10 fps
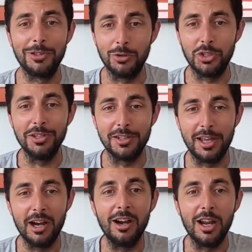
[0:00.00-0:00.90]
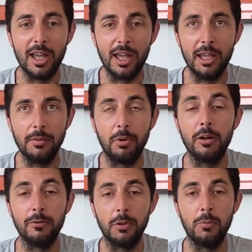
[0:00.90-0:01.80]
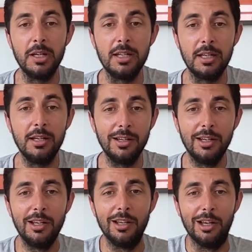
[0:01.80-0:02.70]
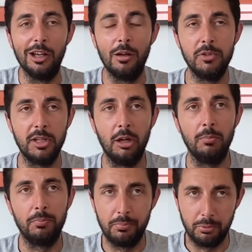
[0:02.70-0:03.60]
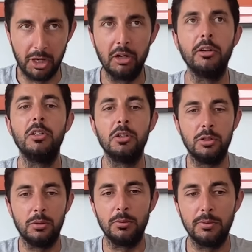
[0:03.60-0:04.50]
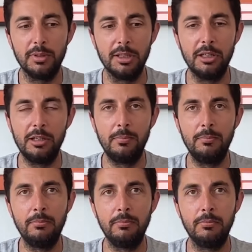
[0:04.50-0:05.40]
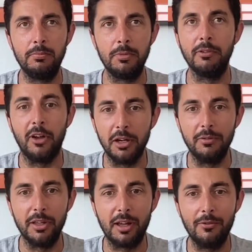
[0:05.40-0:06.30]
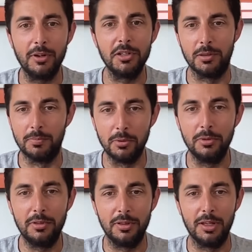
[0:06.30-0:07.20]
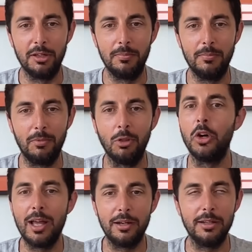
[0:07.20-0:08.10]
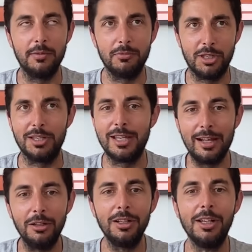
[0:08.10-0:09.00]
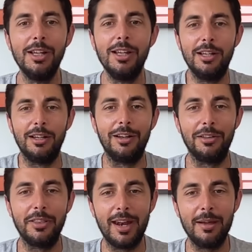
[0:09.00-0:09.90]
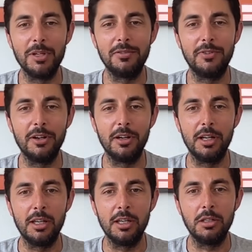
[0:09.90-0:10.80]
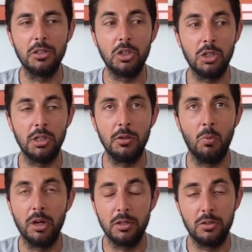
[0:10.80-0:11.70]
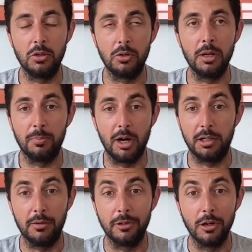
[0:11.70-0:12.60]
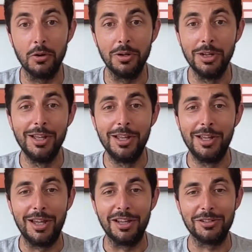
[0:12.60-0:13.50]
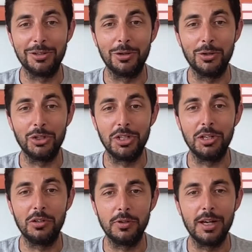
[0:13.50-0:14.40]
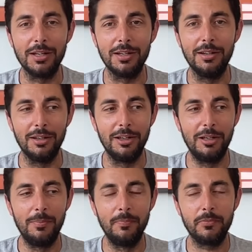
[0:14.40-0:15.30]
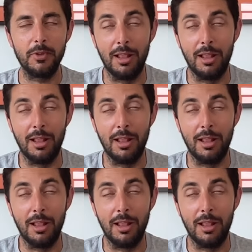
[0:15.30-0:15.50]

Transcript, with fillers: so she's there, and part of what we did um, to help bring her into um, the fun of the conference, the booth, learn how to to sell. Uh, that atmosphere is she wanted to create a product of her own and so she created um,